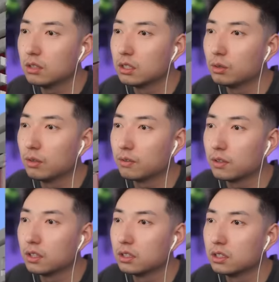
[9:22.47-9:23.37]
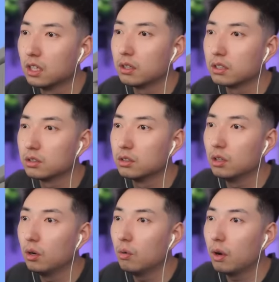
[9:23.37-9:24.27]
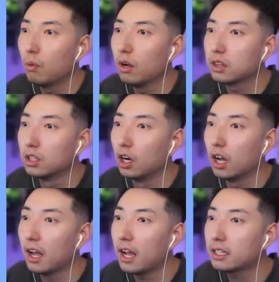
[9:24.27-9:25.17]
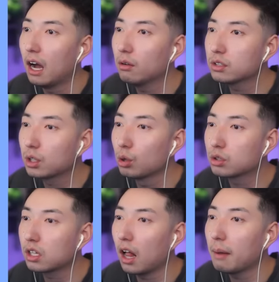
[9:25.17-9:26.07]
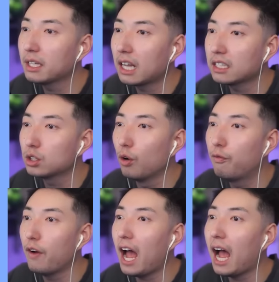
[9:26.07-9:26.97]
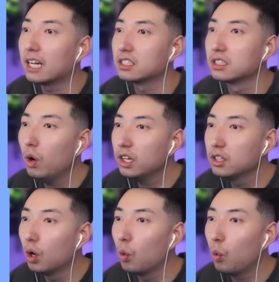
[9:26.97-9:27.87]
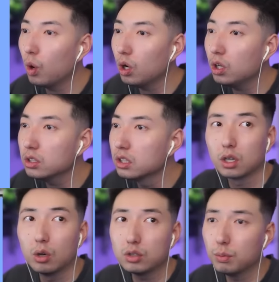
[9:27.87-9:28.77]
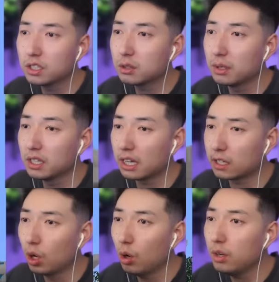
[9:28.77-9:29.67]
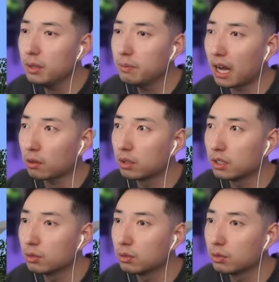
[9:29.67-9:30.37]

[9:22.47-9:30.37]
can do it first. Wait, there's no way. What the heck? How is Coach climbing that so fast? What in the world? Coach must have been like Cody back when he